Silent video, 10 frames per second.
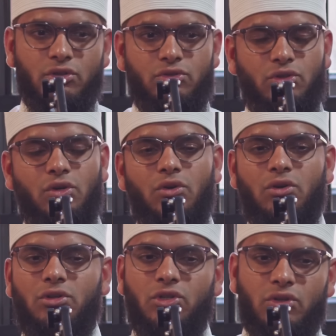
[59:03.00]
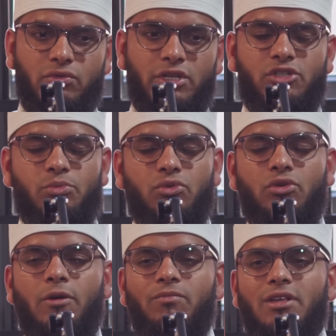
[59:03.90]
could do good, you could reach
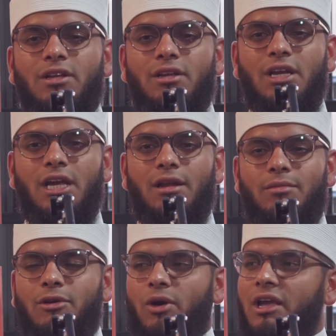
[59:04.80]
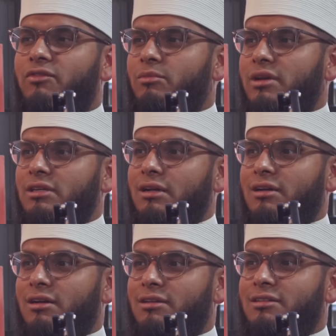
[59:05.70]
more. And my wife and my
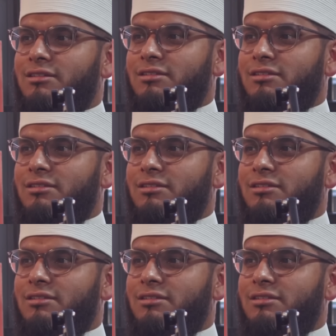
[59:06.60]
younger